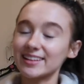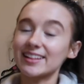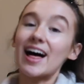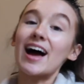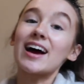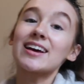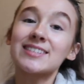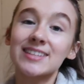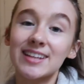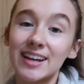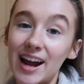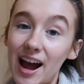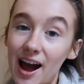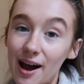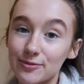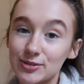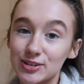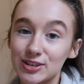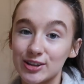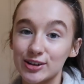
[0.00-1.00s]
the last thing
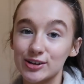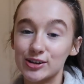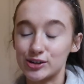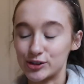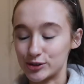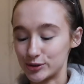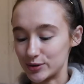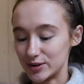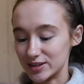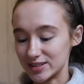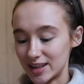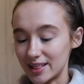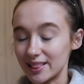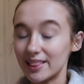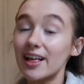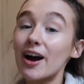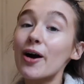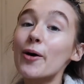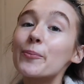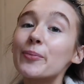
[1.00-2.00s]
I'm just going to show is a
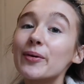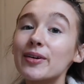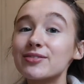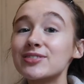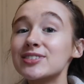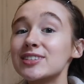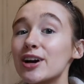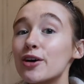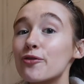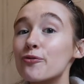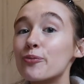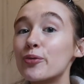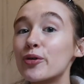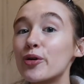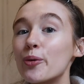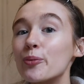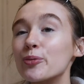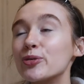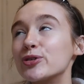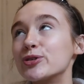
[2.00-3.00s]
little bit of
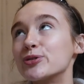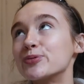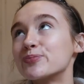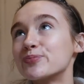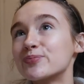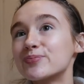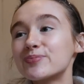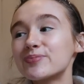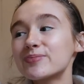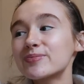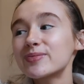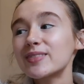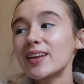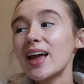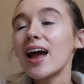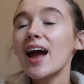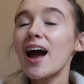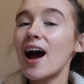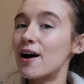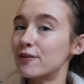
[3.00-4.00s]
self-promo.
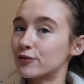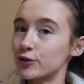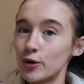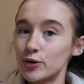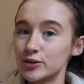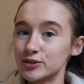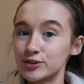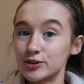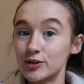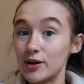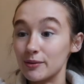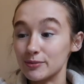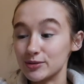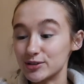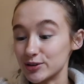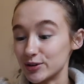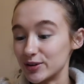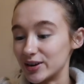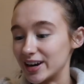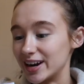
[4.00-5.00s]
I've got to, I'm
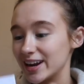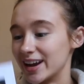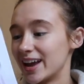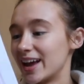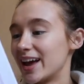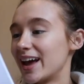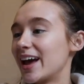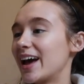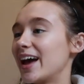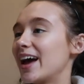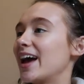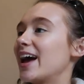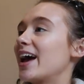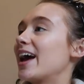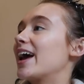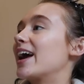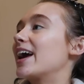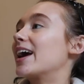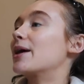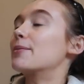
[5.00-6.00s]
sorry.
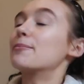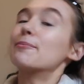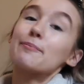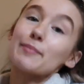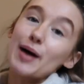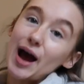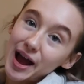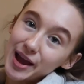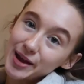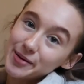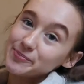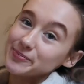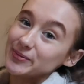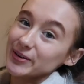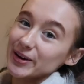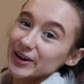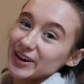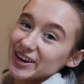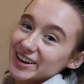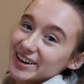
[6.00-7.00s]
My
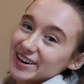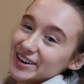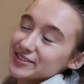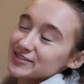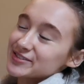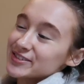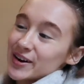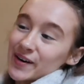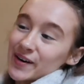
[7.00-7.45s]
book, of